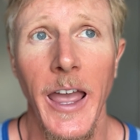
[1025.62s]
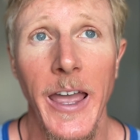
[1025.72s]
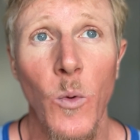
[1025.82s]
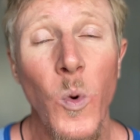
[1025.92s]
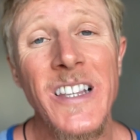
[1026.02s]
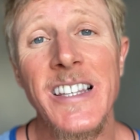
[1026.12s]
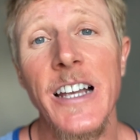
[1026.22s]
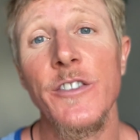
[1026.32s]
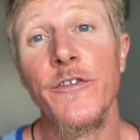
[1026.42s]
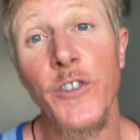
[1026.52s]
and what
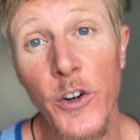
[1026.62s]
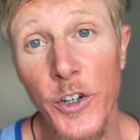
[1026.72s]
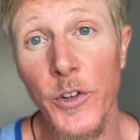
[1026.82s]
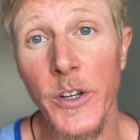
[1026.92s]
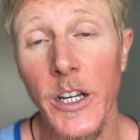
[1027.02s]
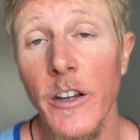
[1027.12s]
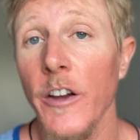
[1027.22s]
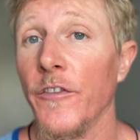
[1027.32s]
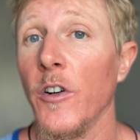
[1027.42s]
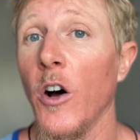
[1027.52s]
size inverter you need
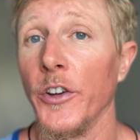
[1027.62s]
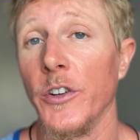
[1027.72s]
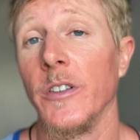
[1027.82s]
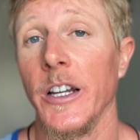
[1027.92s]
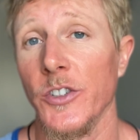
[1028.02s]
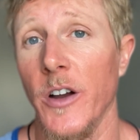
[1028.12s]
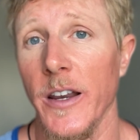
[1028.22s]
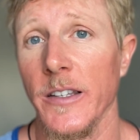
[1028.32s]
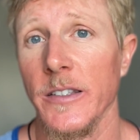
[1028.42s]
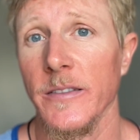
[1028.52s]
for all your
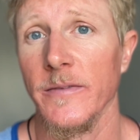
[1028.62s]
electronics.